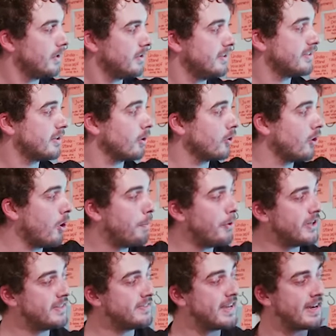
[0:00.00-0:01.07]
It's called the
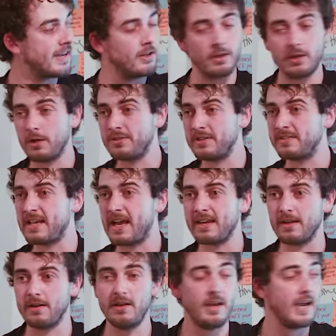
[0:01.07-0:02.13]
opening tag and the closing
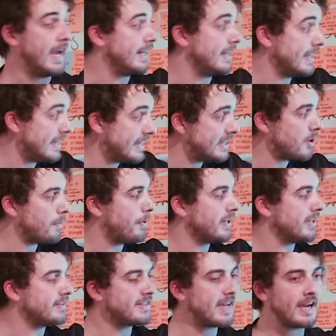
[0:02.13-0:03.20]
tag. And in the
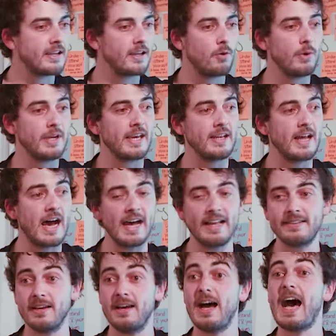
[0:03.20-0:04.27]
opening tag, we can
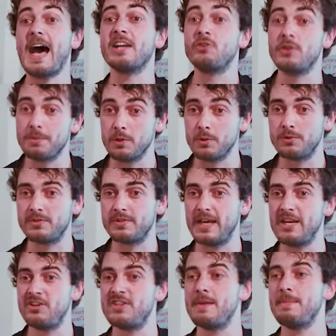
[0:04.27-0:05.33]
add attributes,
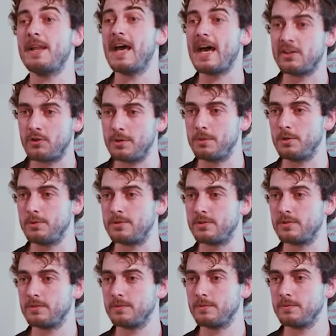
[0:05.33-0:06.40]
HTML attributes.